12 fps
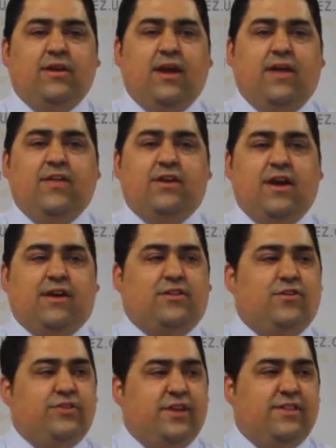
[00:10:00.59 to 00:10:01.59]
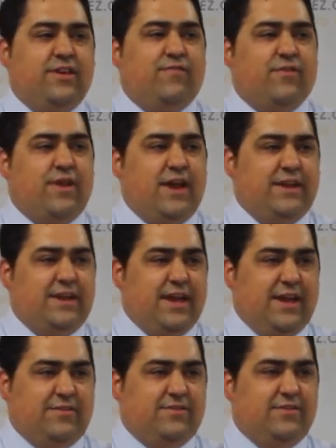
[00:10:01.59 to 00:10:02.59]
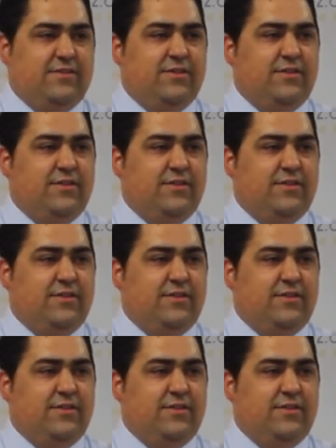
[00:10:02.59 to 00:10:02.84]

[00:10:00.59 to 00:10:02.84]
and then not close anything for 90 days.